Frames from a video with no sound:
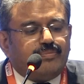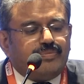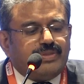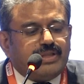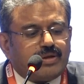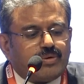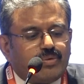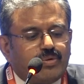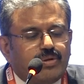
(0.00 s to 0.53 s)

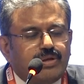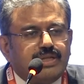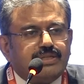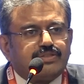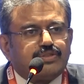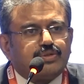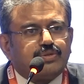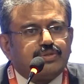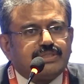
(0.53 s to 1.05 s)
The role
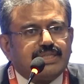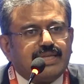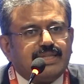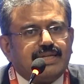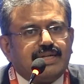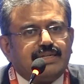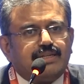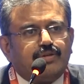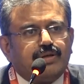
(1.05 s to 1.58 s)
is to say
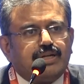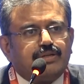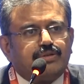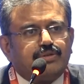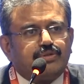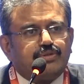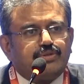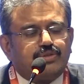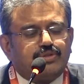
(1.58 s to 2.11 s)
that you have
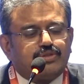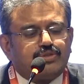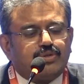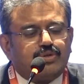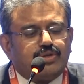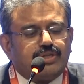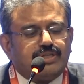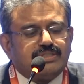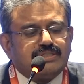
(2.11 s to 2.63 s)
to
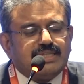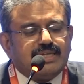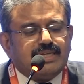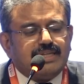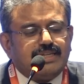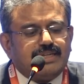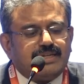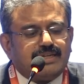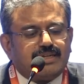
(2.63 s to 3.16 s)
show is there
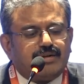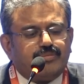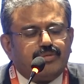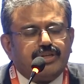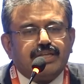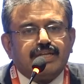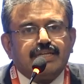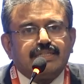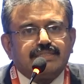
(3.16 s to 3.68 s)
any
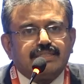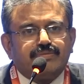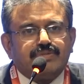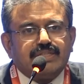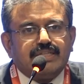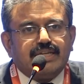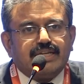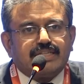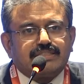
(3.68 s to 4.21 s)
communication
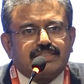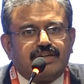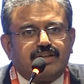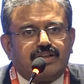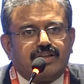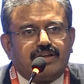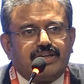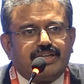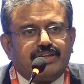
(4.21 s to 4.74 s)
with the
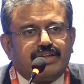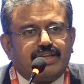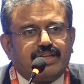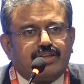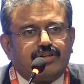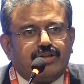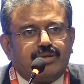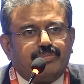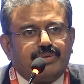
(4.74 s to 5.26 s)
external auditory
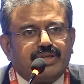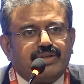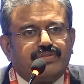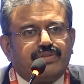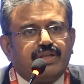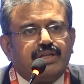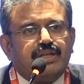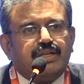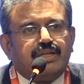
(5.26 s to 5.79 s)
canal,
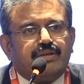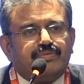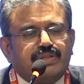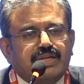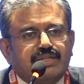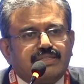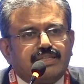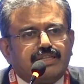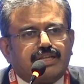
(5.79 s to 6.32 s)
because if
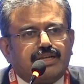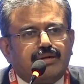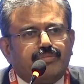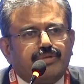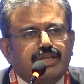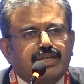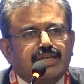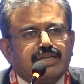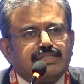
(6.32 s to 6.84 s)
there isn't
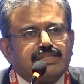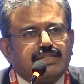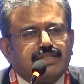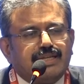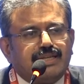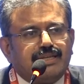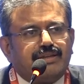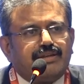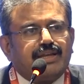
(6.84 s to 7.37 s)
communication,
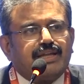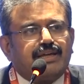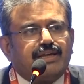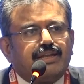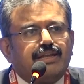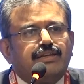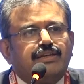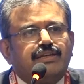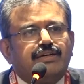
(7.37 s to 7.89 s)
then
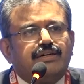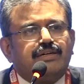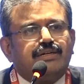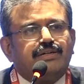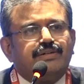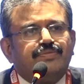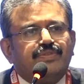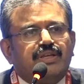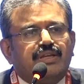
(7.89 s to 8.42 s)
recurrent
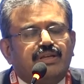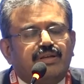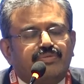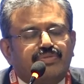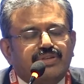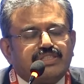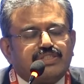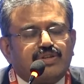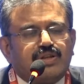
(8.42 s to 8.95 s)

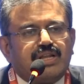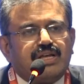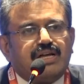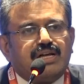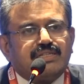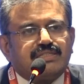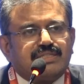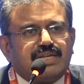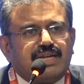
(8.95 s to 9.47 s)

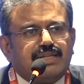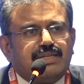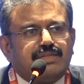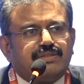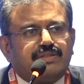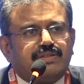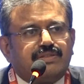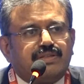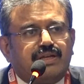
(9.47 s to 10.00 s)
fistula,
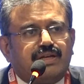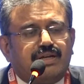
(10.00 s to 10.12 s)
sinuses